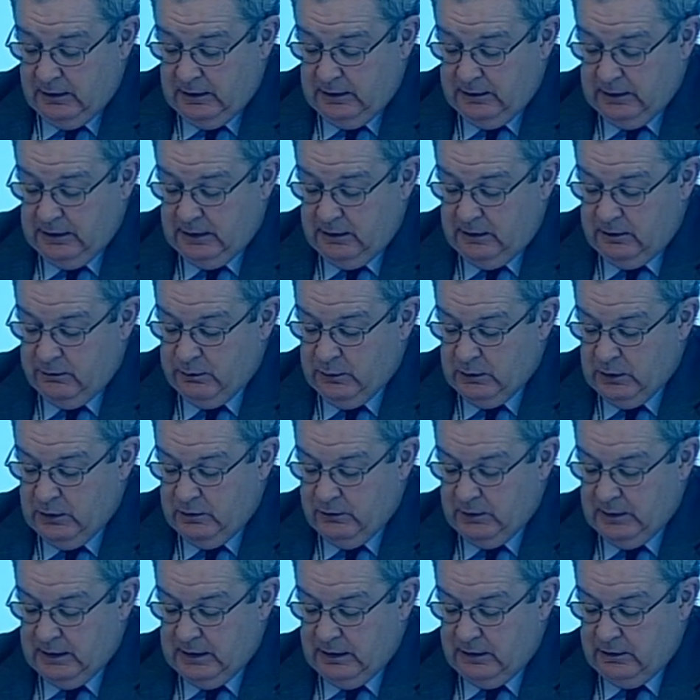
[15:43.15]
I think, of
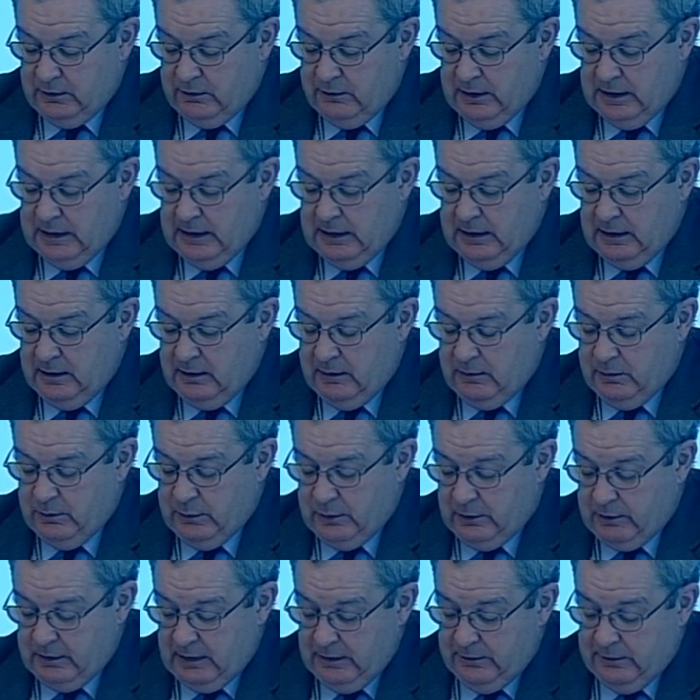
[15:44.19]
moving training
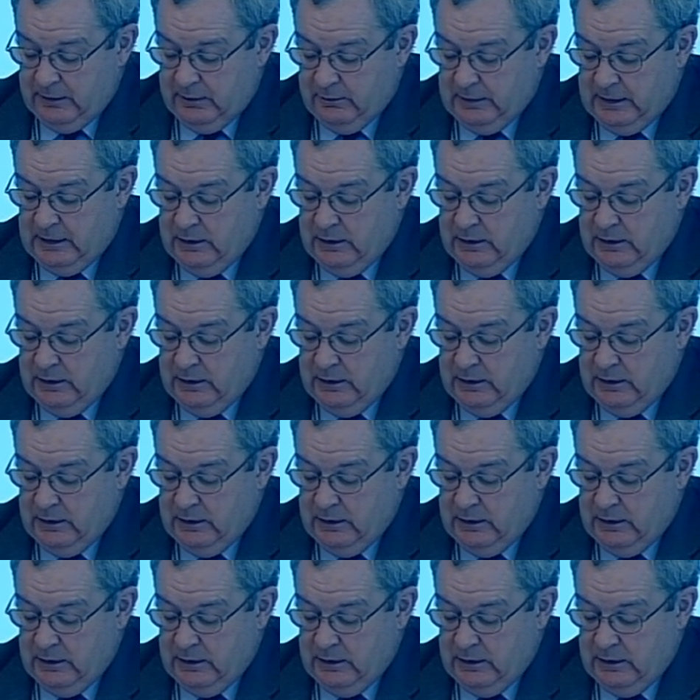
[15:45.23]
progressively